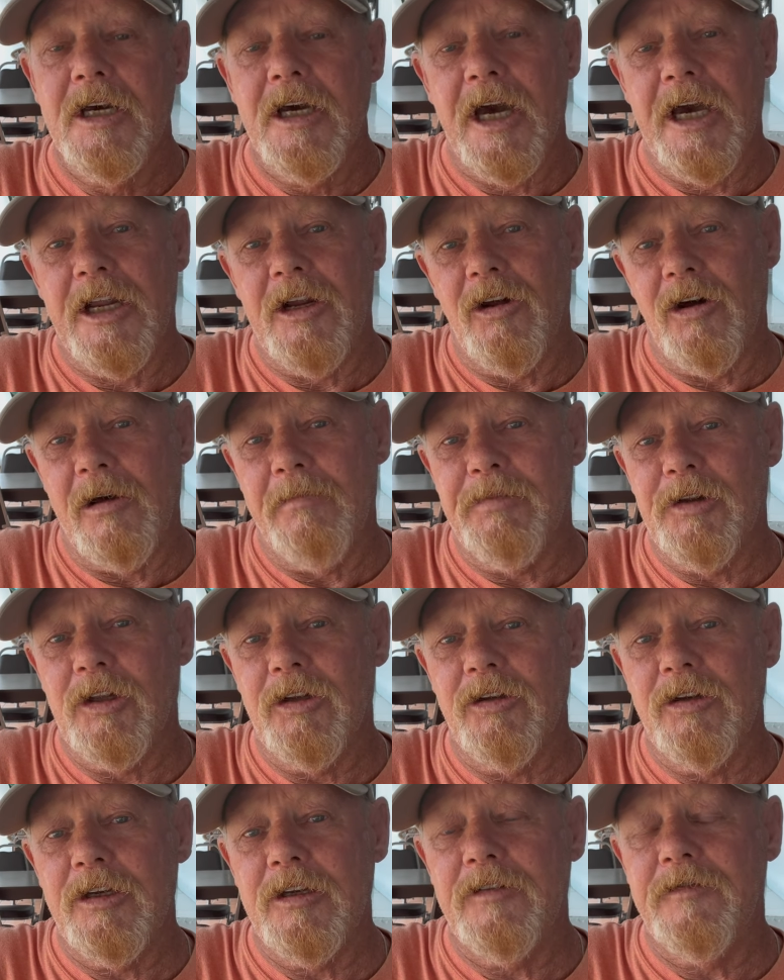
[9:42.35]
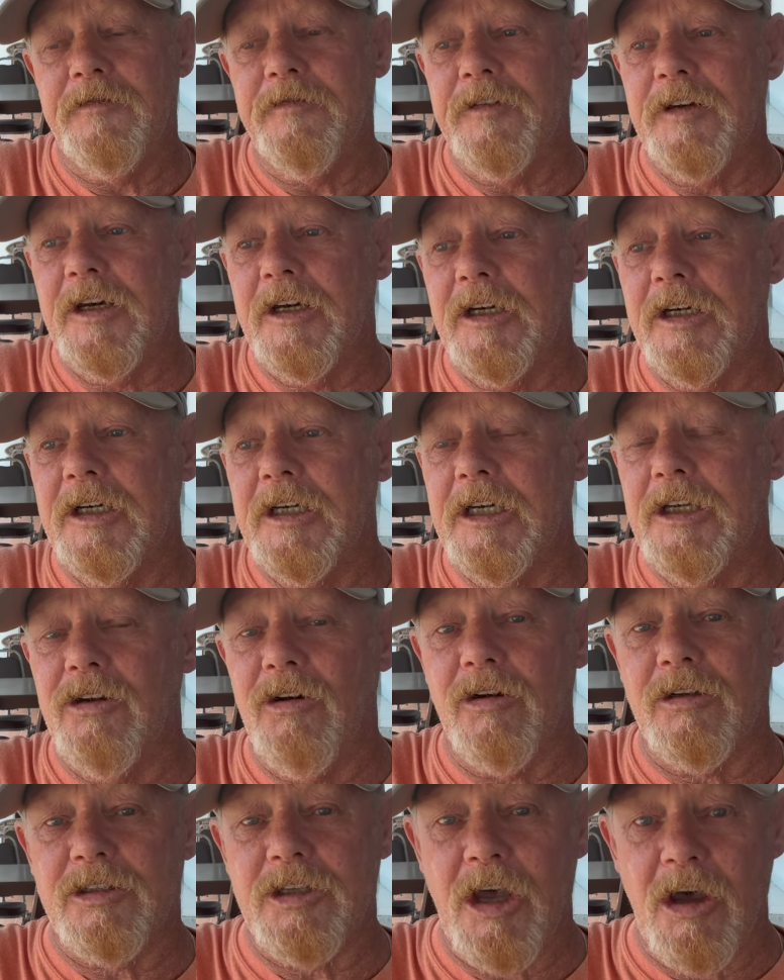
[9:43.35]
and I believe uh, in
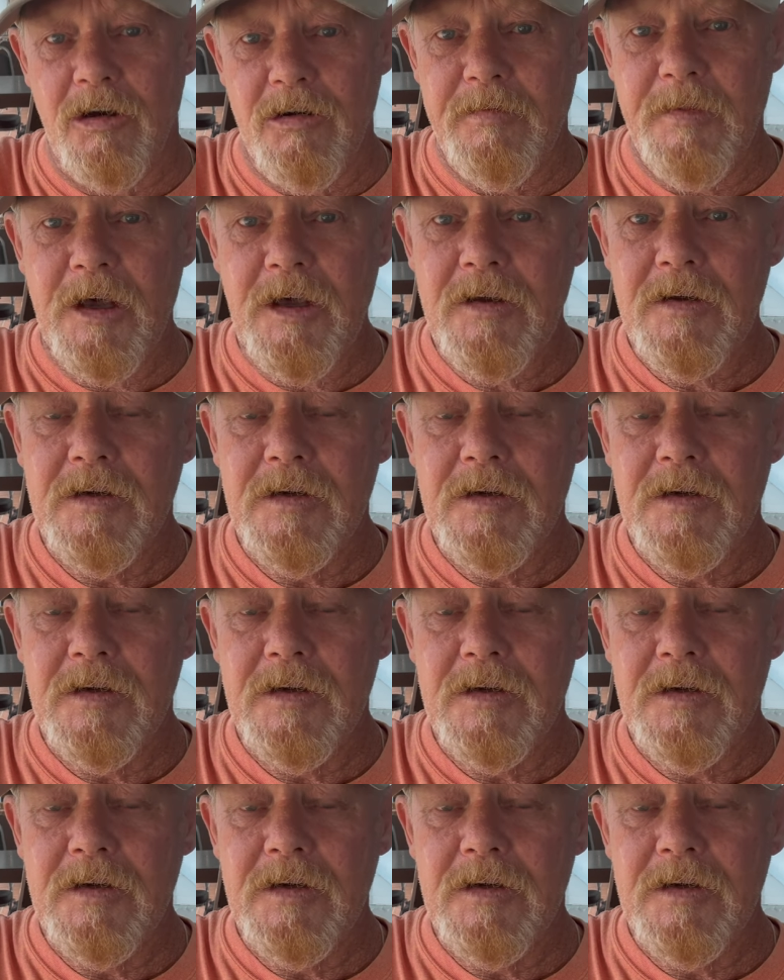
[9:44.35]
October